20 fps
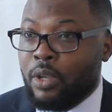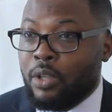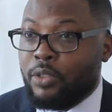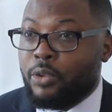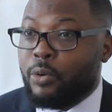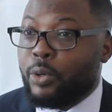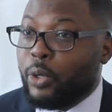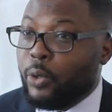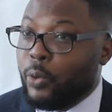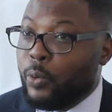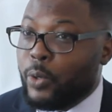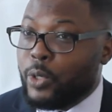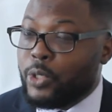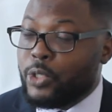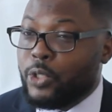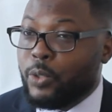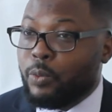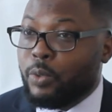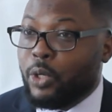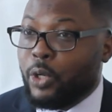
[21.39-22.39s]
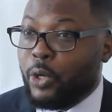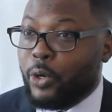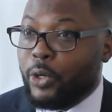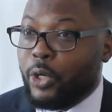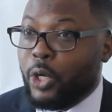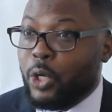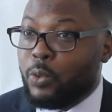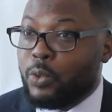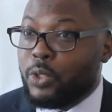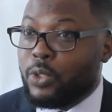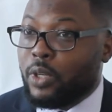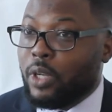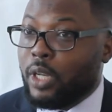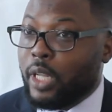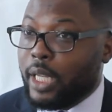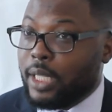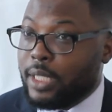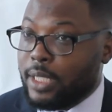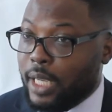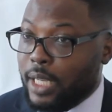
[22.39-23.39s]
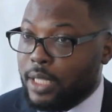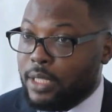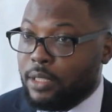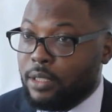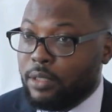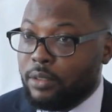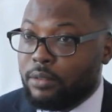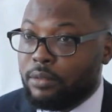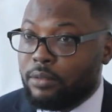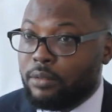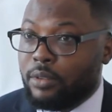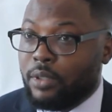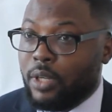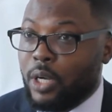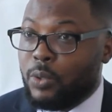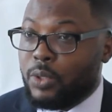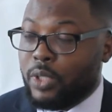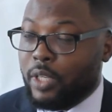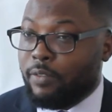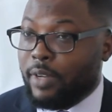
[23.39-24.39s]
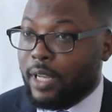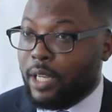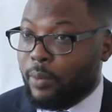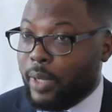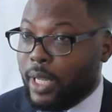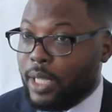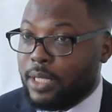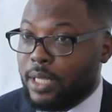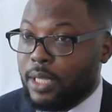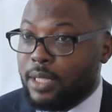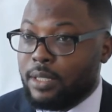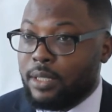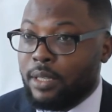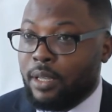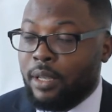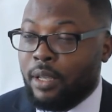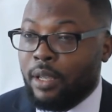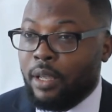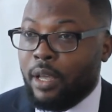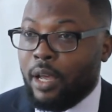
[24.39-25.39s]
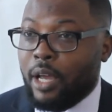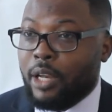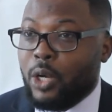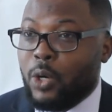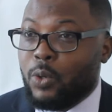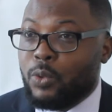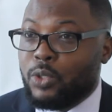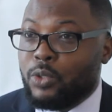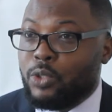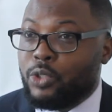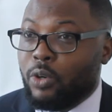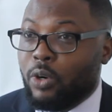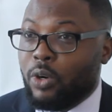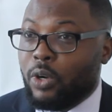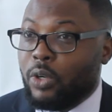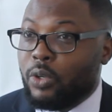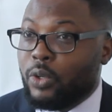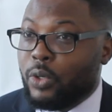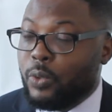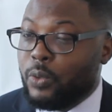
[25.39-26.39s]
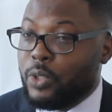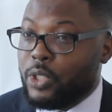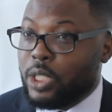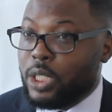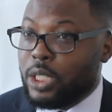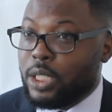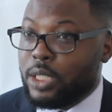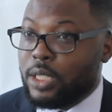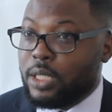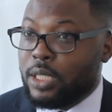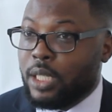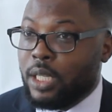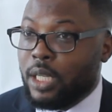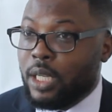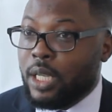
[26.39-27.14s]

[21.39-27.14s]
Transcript: Through the course, you will learn how to collect data, how to evaluate it, and how to draw conclusions.